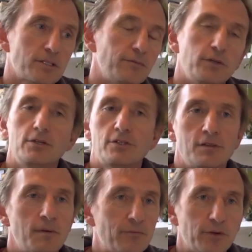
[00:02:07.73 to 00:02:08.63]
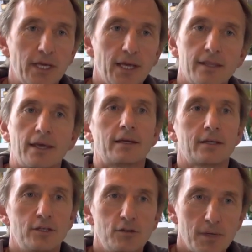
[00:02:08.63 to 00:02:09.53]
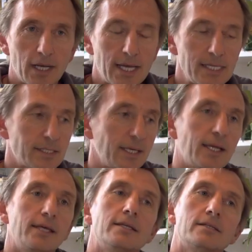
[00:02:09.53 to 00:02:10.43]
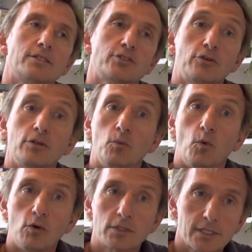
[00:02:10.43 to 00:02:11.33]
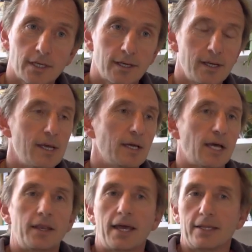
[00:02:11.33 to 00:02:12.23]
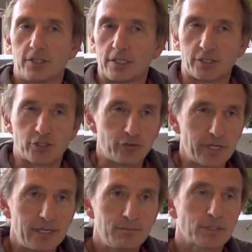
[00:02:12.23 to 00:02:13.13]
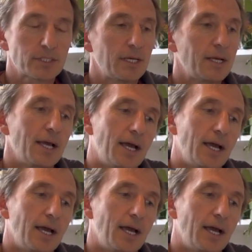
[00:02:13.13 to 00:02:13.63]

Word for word: So if you're using them every year, they accumulate, they're getting into soil water and hence into streams.